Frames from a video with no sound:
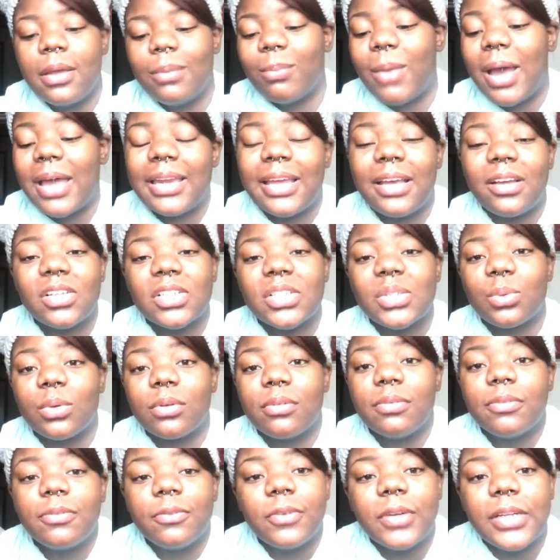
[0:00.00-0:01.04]
my nails
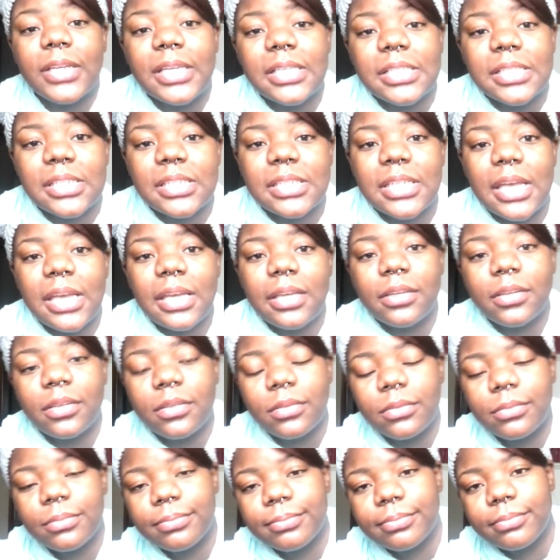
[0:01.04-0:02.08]
were freaking stained.
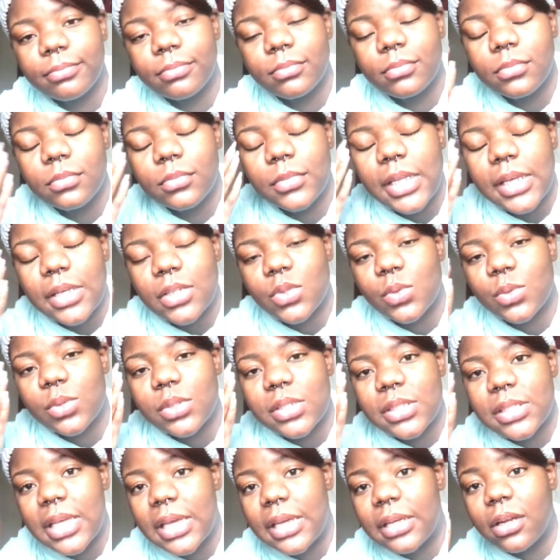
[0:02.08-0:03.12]
I
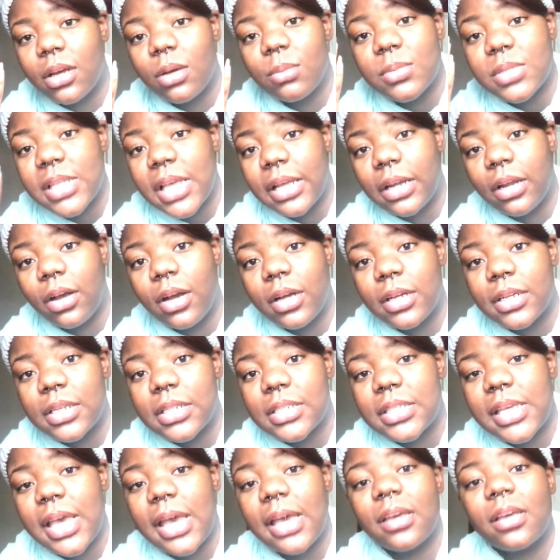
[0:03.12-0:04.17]
almost had a heart
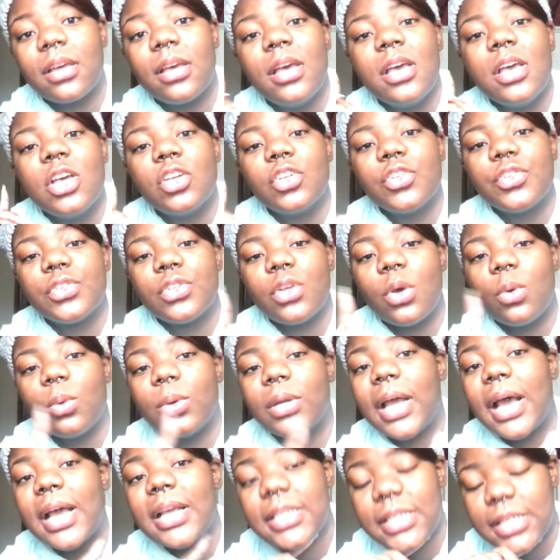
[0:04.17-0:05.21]
attack. So
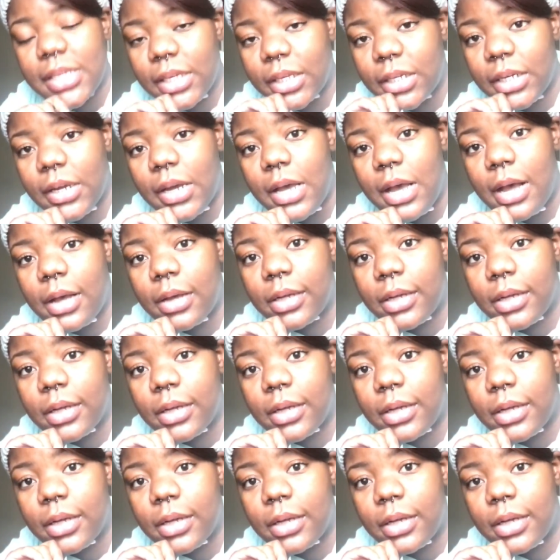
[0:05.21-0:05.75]
what I did,